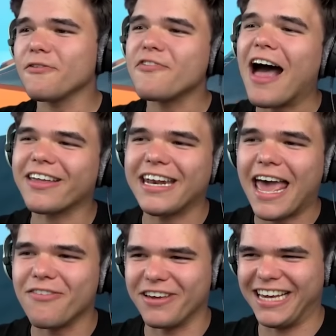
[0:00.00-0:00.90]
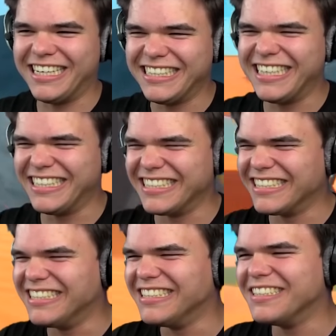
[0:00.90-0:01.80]
a Falcon Heavy. The problem
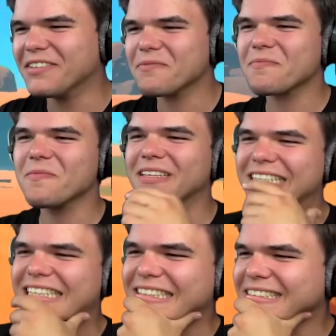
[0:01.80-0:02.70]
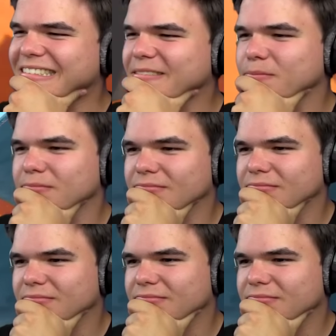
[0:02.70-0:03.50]
is, right? I think it looks